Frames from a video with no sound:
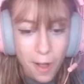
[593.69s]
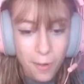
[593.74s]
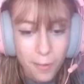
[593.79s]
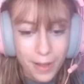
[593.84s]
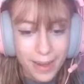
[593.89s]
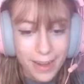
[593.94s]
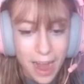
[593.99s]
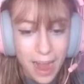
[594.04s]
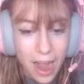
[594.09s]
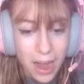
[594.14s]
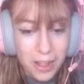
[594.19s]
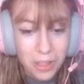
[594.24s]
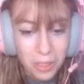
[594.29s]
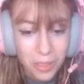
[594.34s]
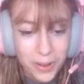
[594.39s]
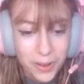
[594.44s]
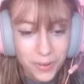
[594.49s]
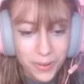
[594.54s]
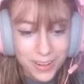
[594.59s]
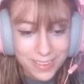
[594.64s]
Okay, I
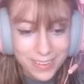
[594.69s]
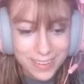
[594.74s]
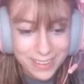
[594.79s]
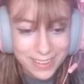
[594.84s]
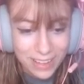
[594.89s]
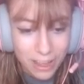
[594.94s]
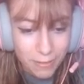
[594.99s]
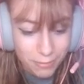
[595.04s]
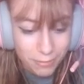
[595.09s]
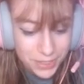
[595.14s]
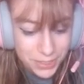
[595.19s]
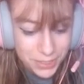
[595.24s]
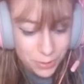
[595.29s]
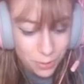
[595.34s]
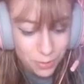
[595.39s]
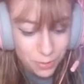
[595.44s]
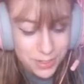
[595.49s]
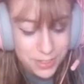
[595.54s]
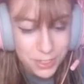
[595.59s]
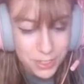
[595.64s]
literally love this
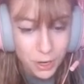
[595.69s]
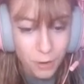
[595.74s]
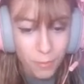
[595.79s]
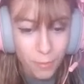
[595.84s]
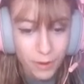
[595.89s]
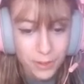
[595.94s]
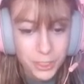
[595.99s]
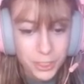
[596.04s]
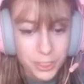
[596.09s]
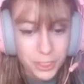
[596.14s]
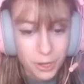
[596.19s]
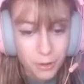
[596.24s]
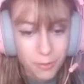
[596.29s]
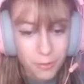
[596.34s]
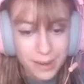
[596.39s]
horse so much, though,